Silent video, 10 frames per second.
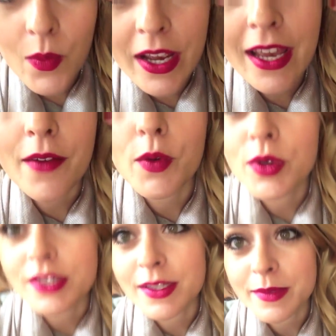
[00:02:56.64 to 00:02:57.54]
we have
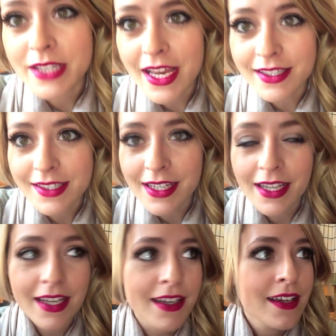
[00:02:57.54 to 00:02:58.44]
ordered some
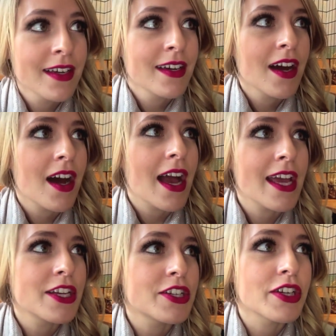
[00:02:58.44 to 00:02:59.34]
tasty
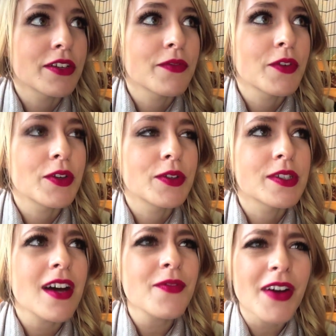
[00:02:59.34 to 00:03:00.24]
Asian food.
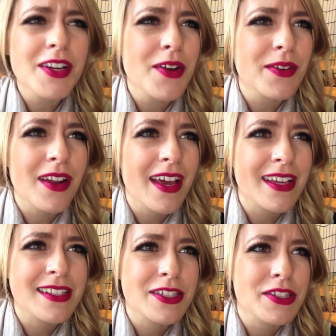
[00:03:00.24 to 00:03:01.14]
I, I, don't
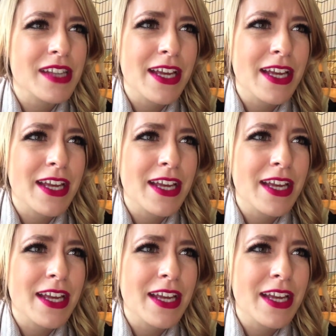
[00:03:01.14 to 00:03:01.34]
like, is it just